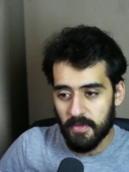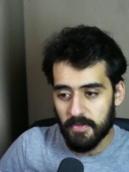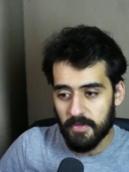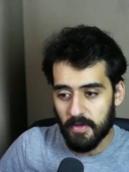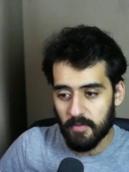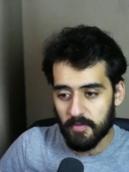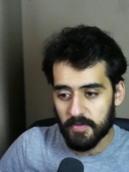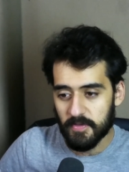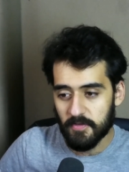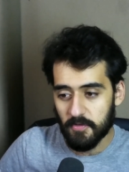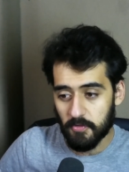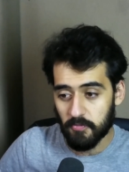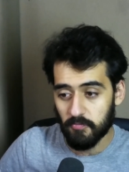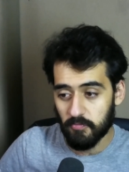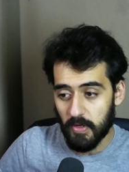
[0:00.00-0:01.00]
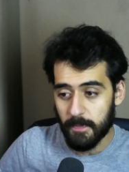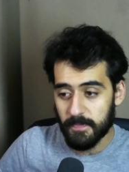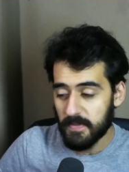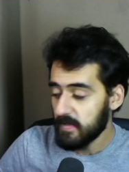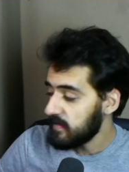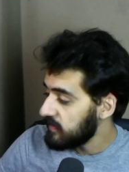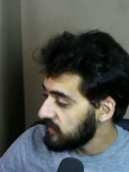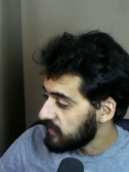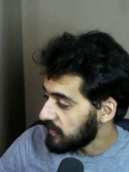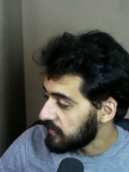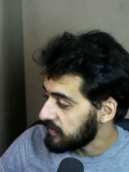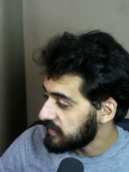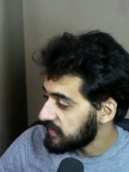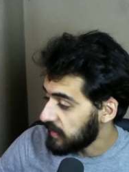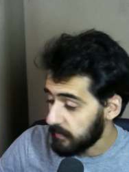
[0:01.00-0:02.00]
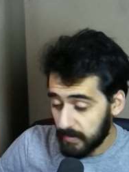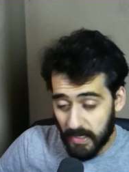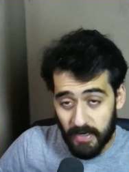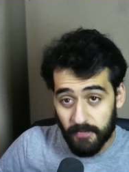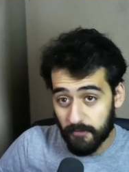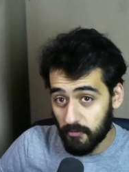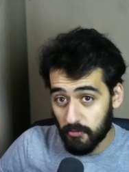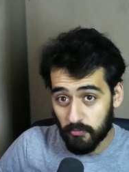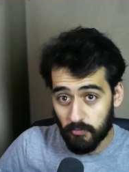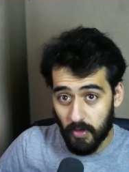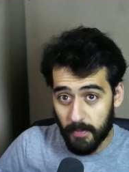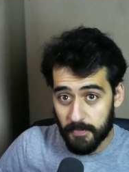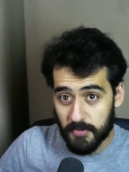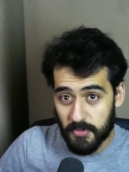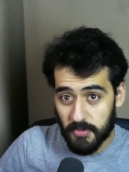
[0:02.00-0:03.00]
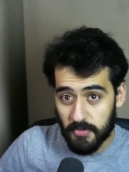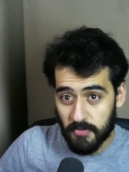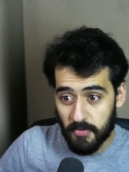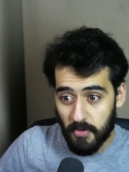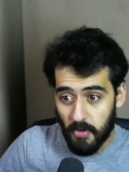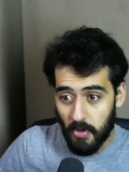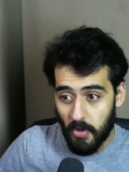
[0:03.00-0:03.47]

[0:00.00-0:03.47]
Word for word: there was corrupted, there was some kind of corruption